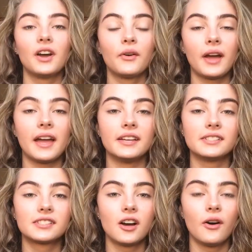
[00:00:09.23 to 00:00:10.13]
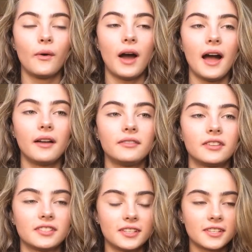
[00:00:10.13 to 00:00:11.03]
Okay, so
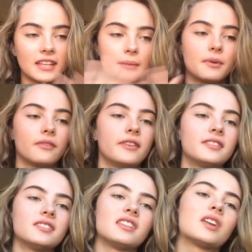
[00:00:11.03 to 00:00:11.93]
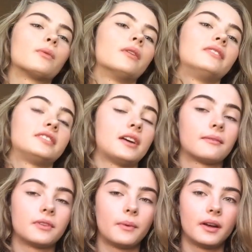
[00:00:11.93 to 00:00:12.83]
just a disclaimer, this isn't like relevant to
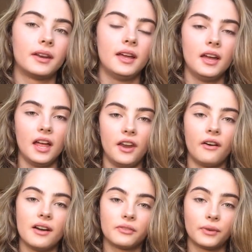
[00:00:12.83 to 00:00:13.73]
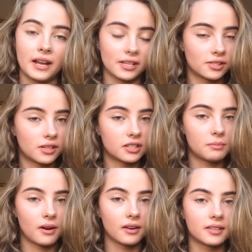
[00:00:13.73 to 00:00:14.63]
everyone. Not everyone has stretch
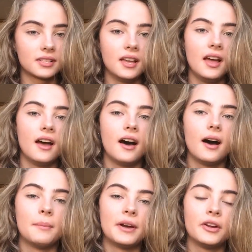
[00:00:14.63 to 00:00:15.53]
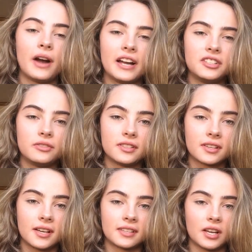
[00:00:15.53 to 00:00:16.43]
marks. Um, I know I do just
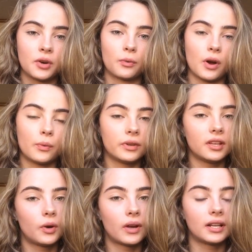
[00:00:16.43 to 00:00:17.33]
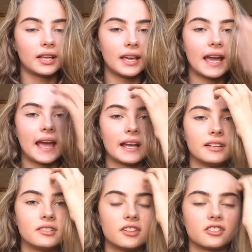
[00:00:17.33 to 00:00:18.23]
because I grow really quickly
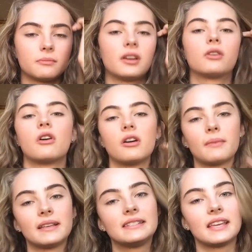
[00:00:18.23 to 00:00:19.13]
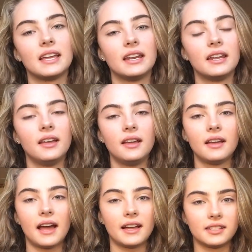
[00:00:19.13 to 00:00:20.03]
and just from like growing my skin
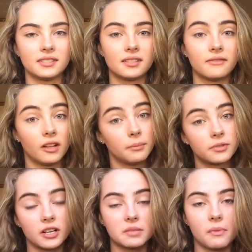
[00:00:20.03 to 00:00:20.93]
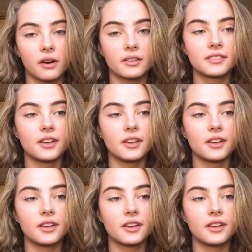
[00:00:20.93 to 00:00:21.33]
has developed stretch marks.